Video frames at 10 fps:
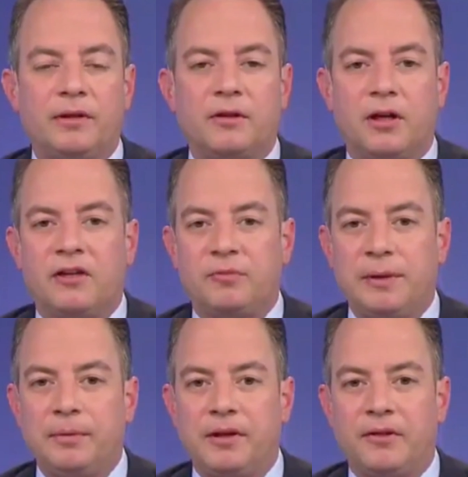and caused
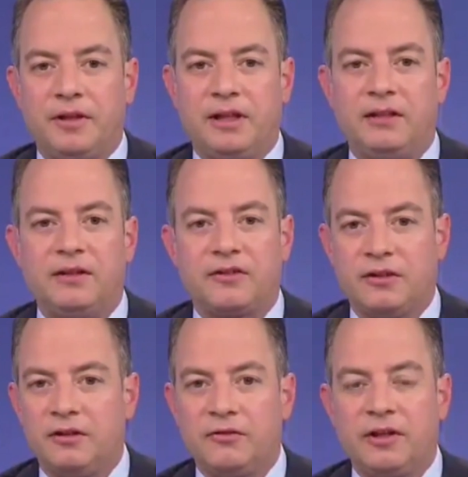people to think in this
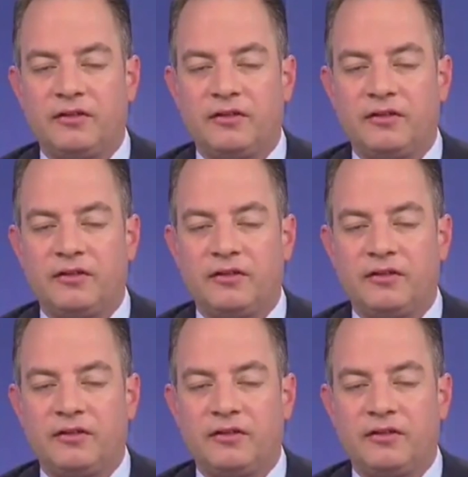country,